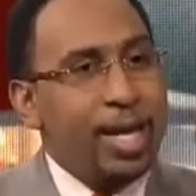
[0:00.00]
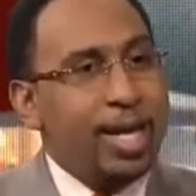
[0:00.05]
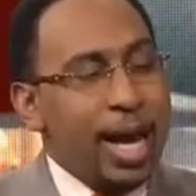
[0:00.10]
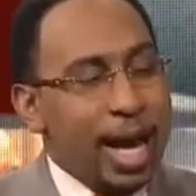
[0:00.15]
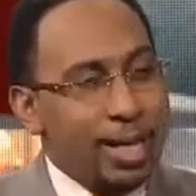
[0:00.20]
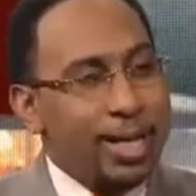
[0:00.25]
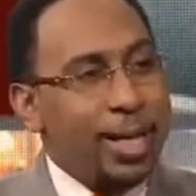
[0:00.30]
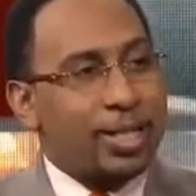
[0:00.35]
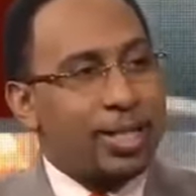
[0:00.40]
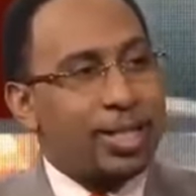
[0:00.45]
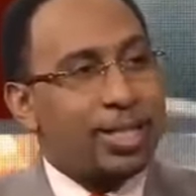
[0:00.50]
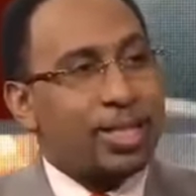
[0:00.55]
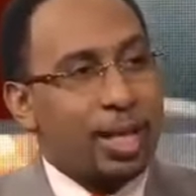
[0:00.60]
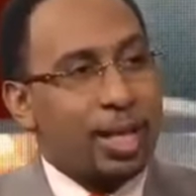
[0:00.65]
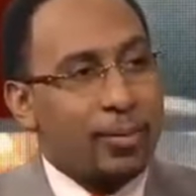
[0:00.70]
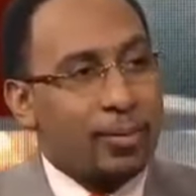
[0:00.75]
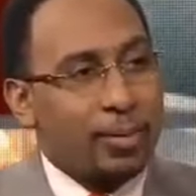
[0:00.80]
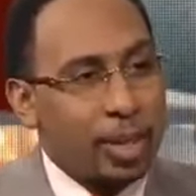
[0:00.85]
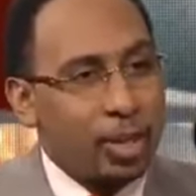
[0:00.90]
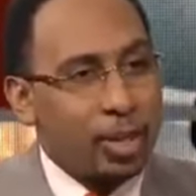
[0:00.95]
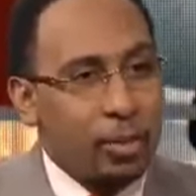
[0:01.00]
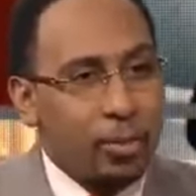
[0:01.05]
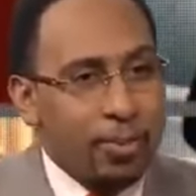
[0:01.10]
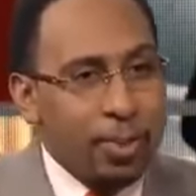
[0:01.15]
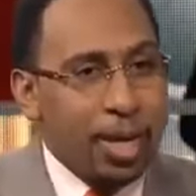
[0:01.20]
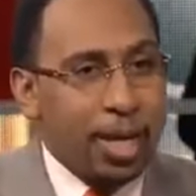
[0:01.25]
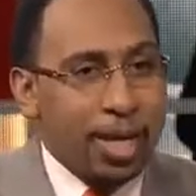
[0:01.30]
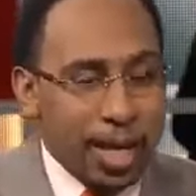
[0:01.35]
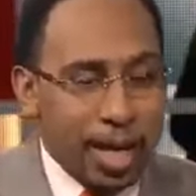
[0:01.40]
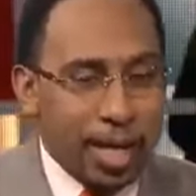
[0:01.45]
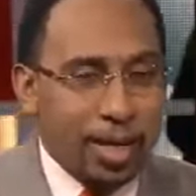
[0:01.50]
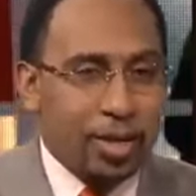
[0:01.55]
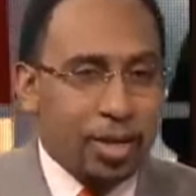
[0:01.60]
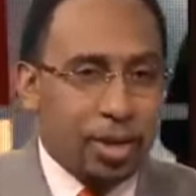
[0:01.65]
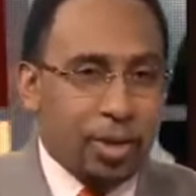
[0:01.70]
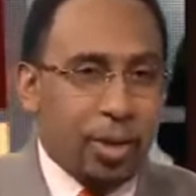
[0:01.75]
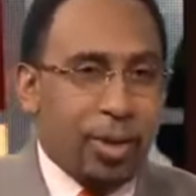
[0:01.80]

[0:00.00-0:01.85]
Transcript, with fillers: not necessarily you being injured.